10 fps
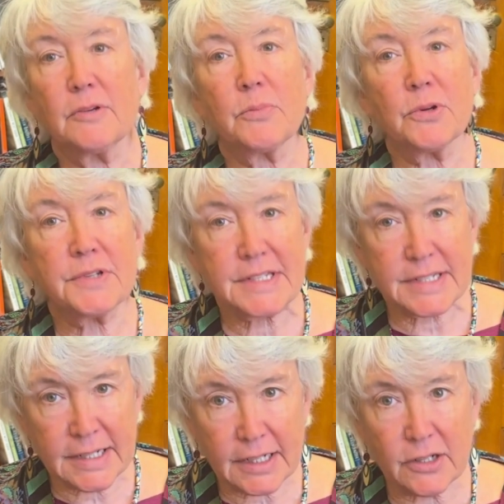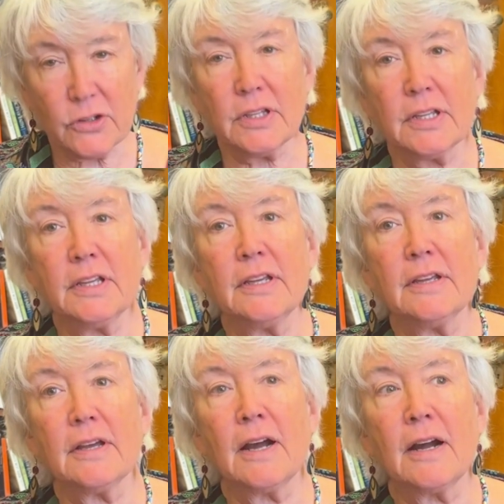
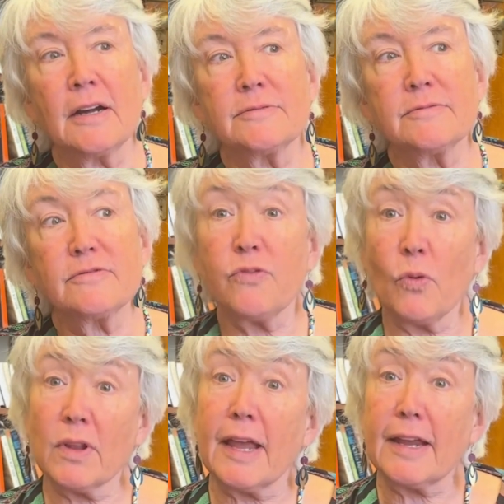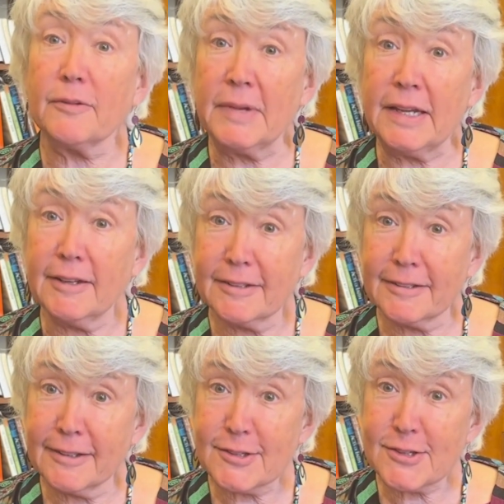particularly four-legged meat,
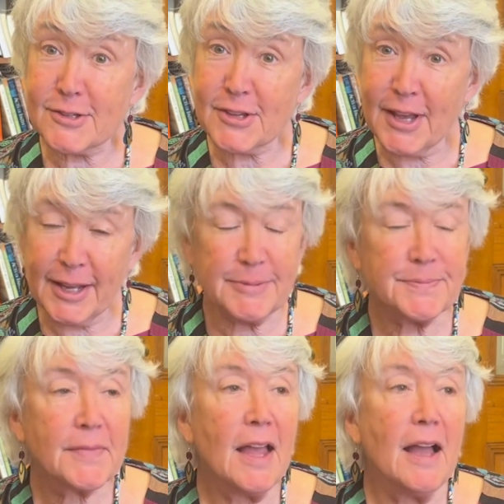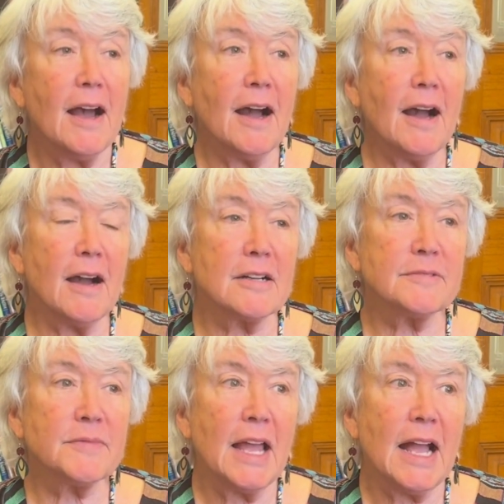let's say,
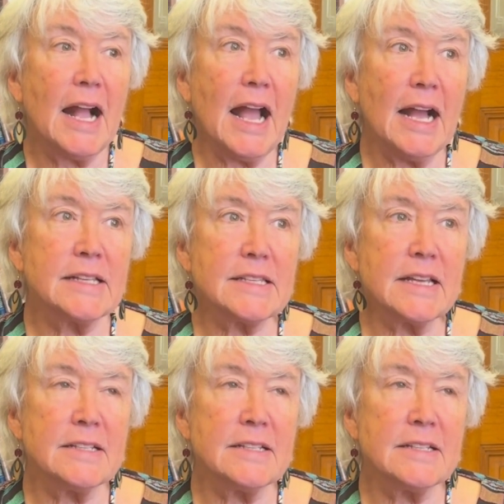has